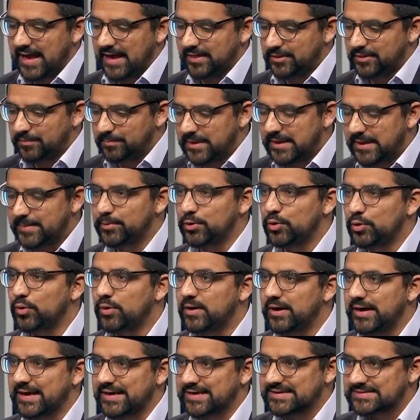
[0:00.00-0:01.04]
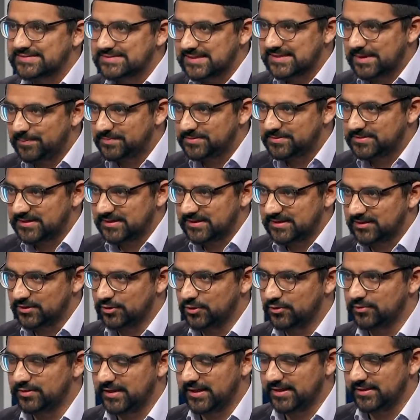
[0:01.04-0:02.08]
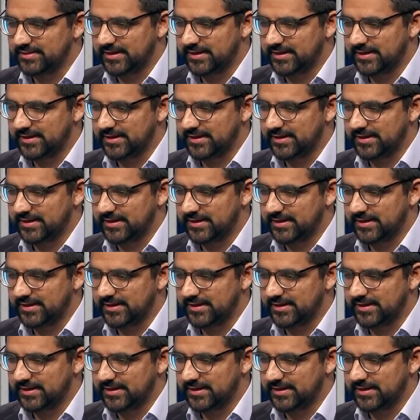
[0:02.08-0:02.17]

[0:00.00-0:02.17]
and the people who are accepting, you know, they,